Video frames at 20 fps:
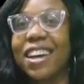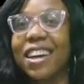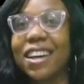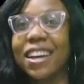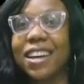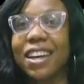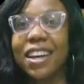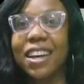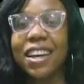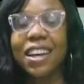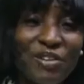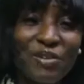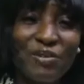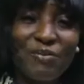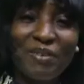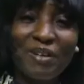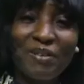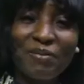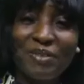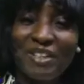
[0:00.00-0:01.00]
Every
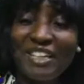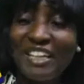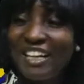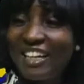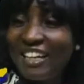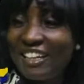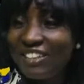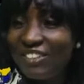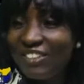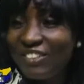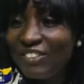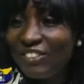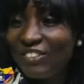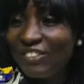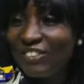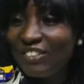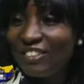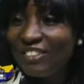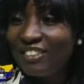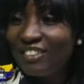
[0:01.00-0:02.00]
human being
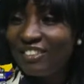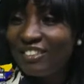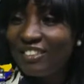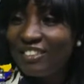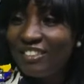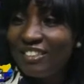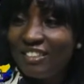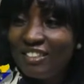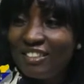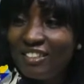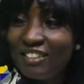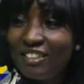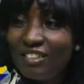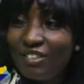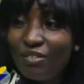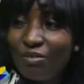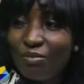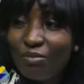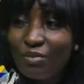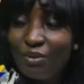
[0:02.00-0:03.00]
argues,
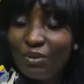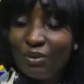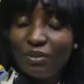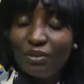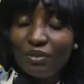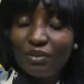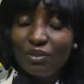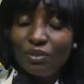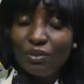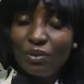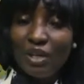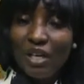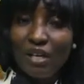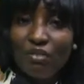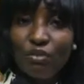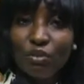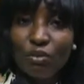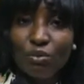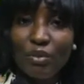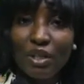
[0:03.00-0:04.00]
but you
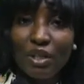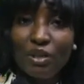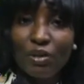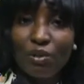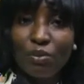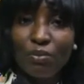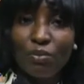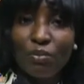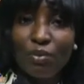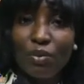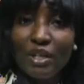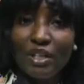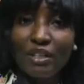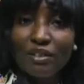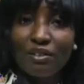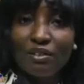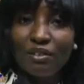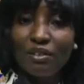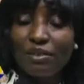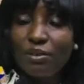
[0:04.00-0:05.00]
have to make your
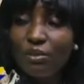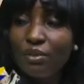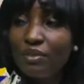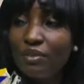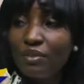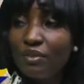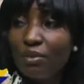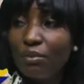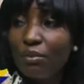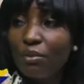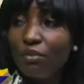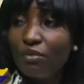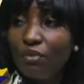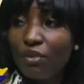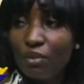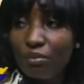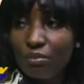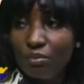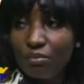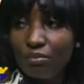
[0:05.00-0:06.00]
point in a reasonable
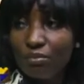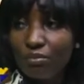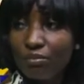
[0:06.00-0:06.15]
form.